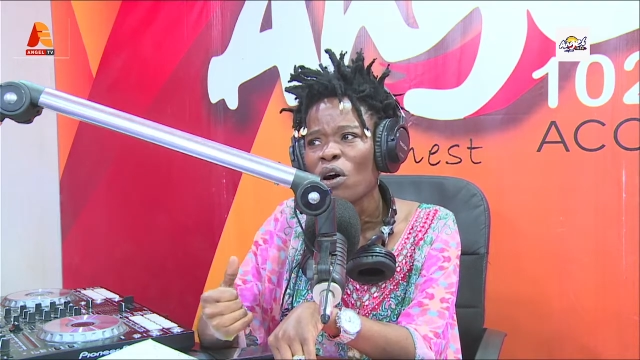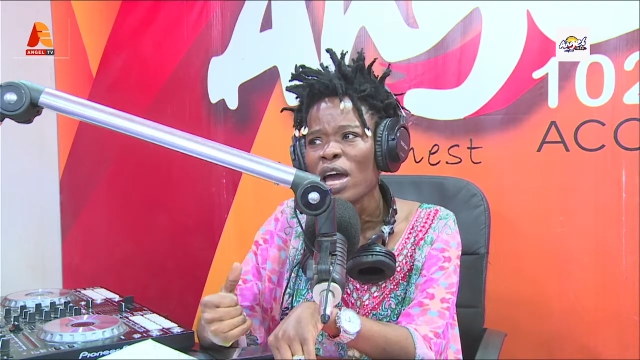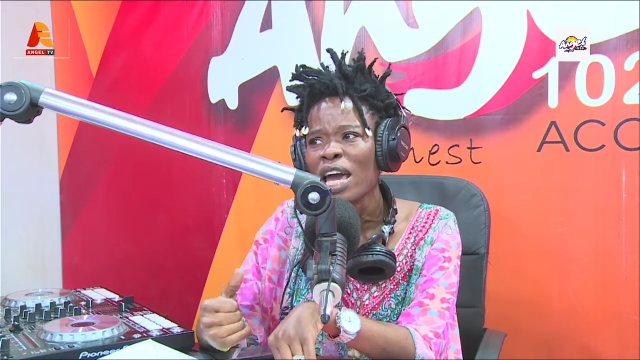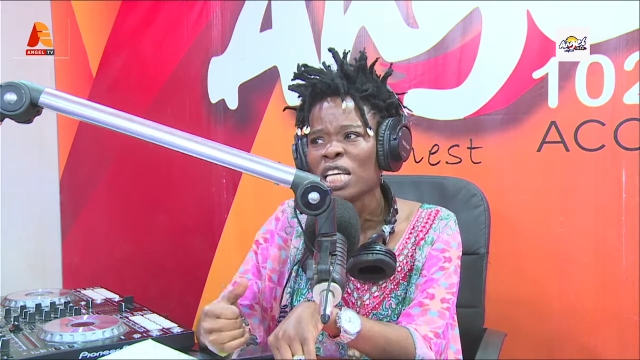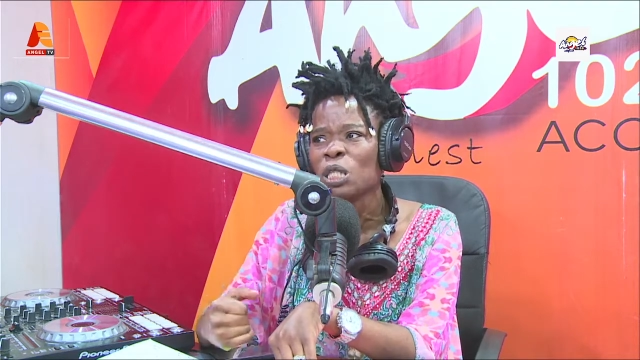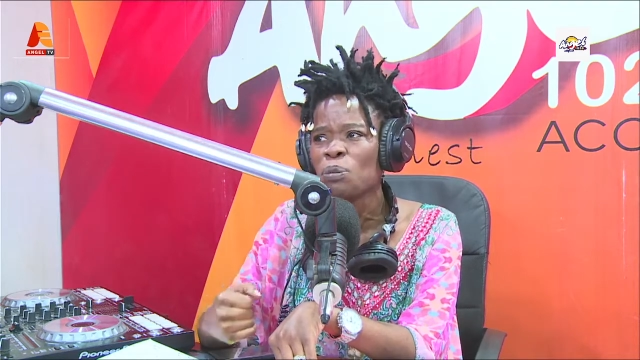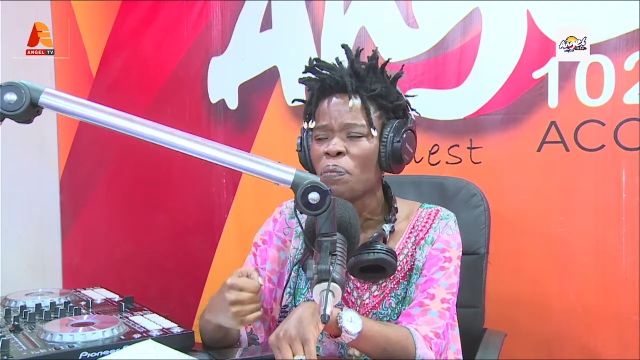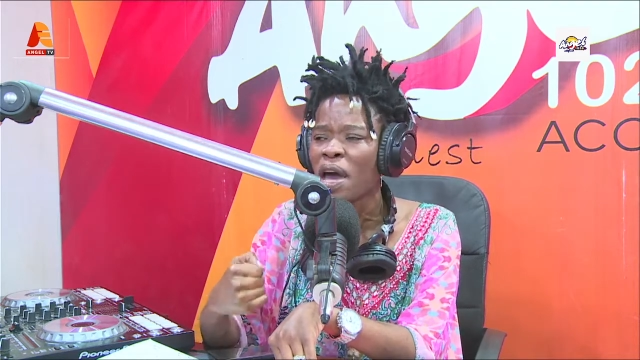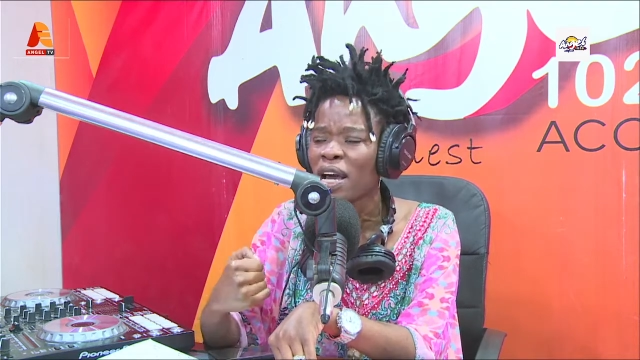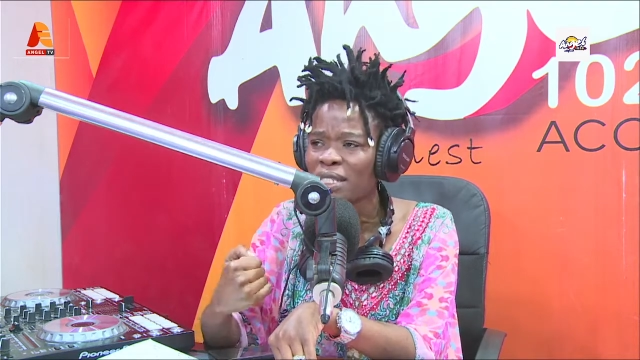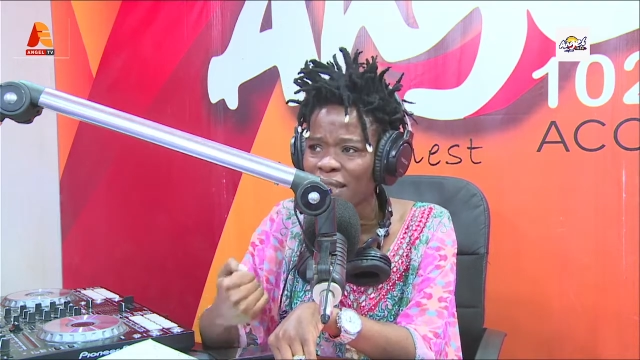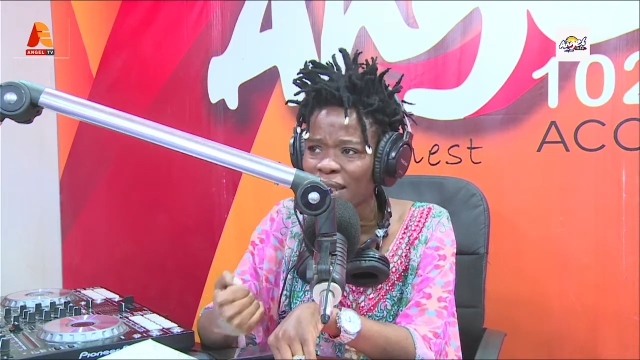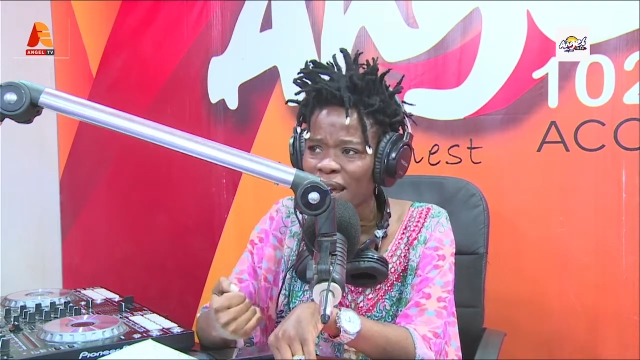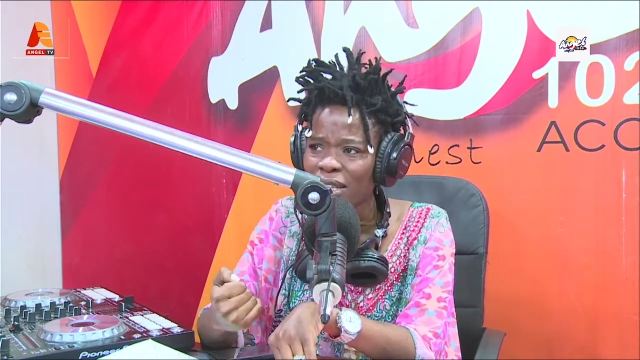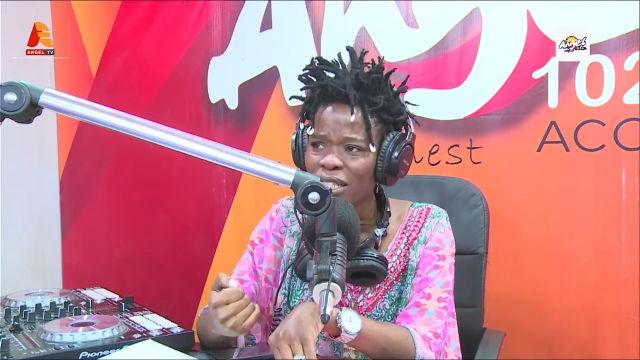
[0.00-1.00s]

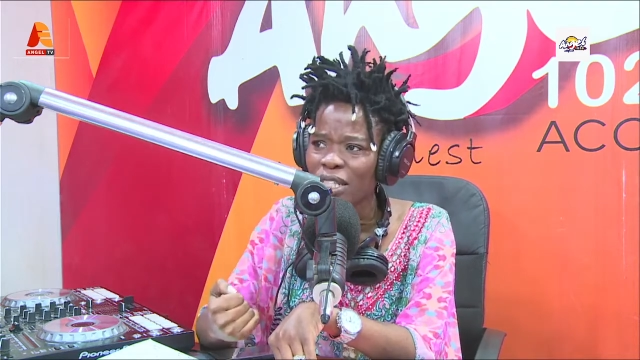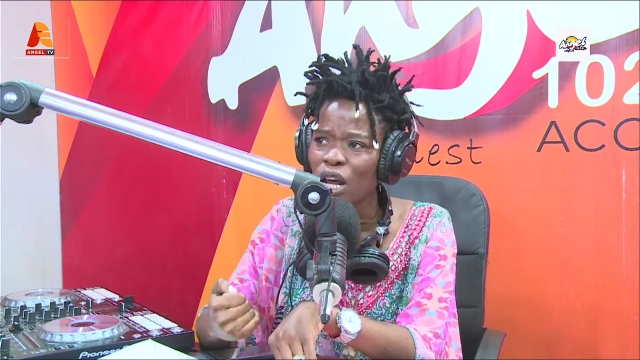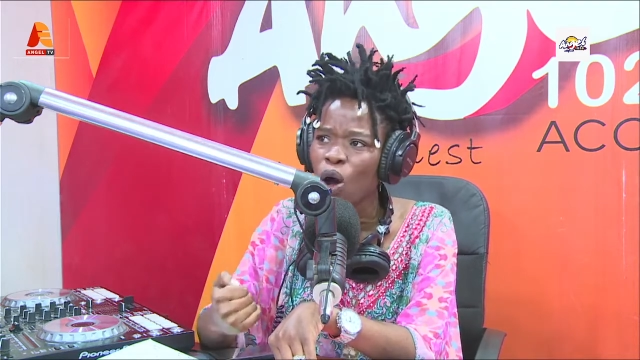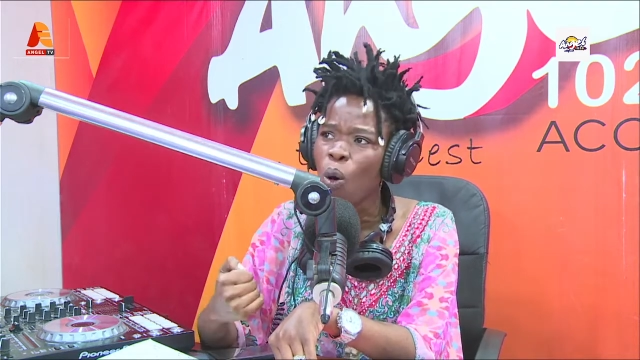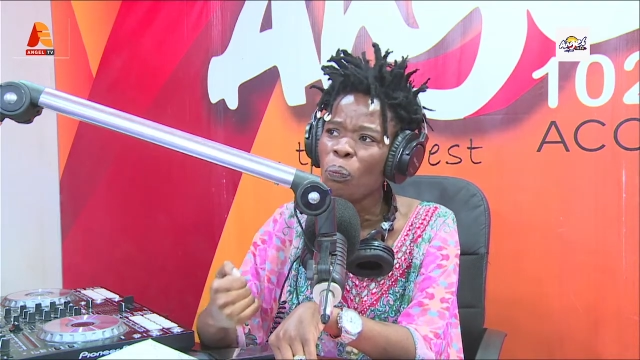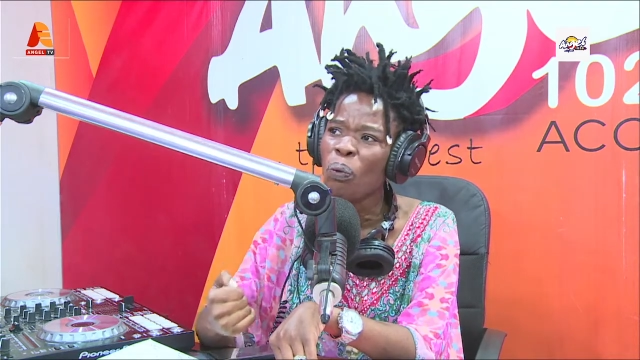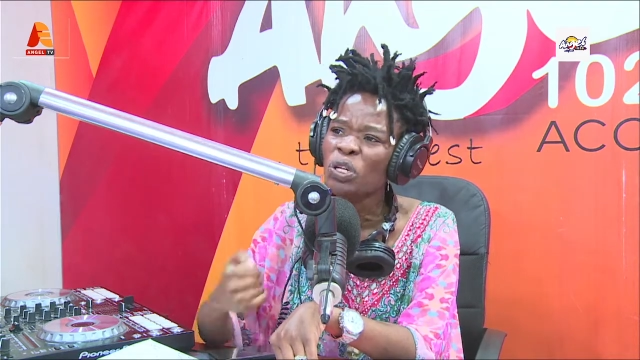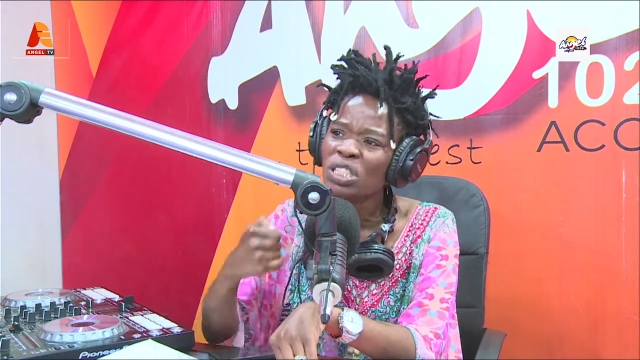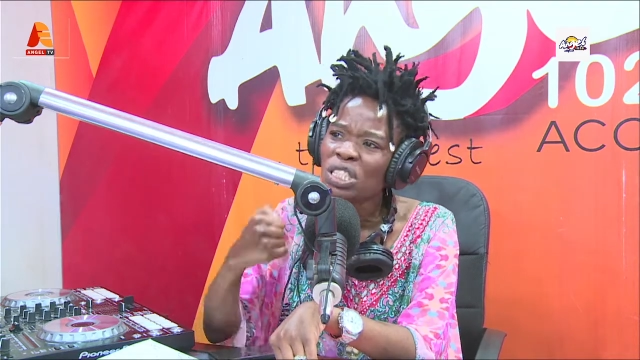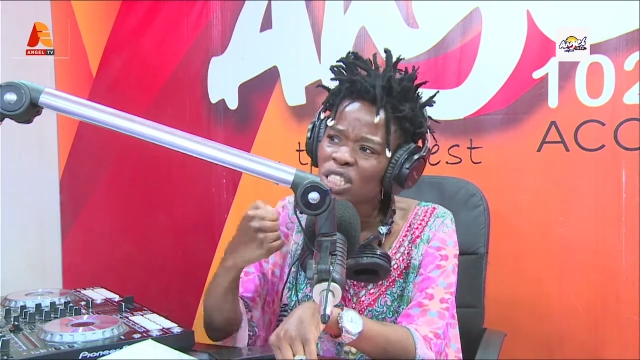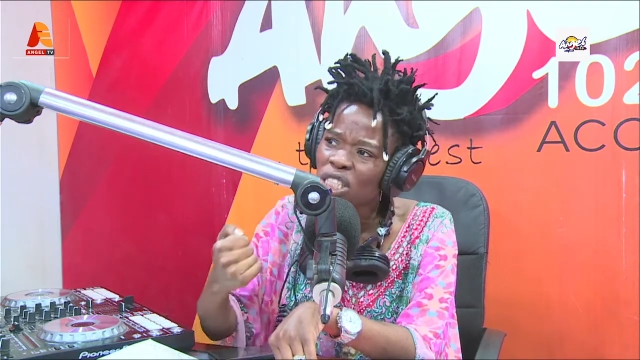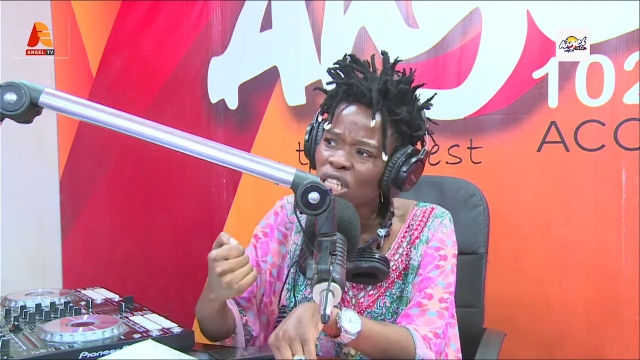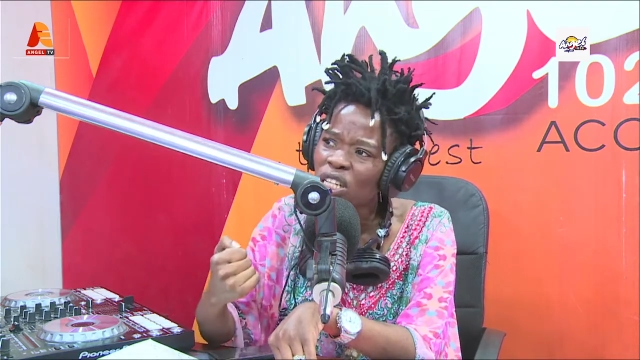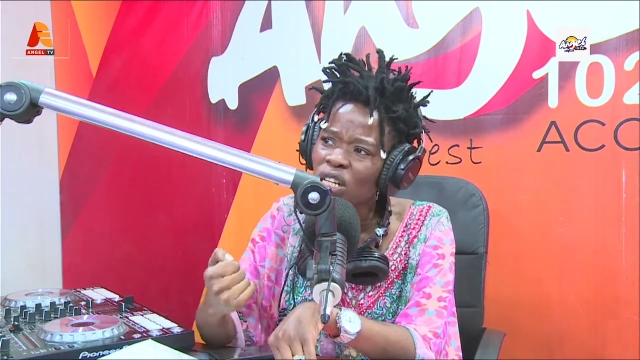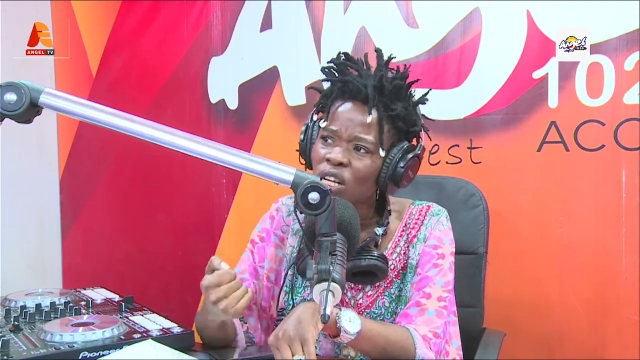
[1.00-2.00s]
expect that the
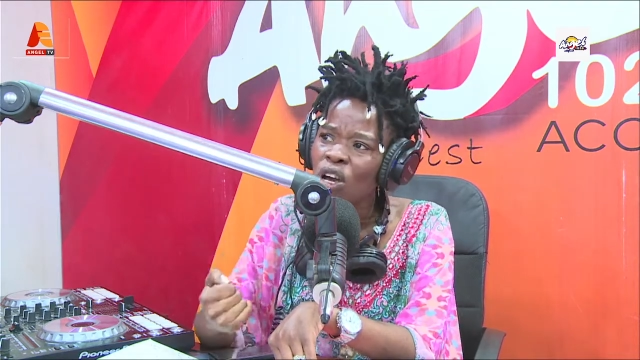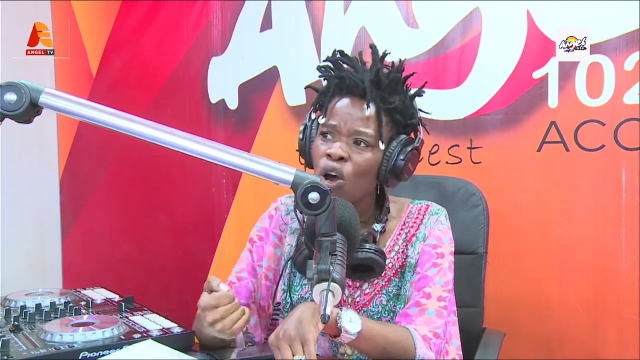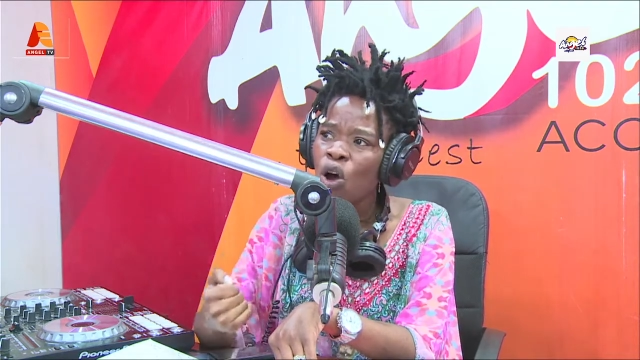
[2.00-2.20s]
opposition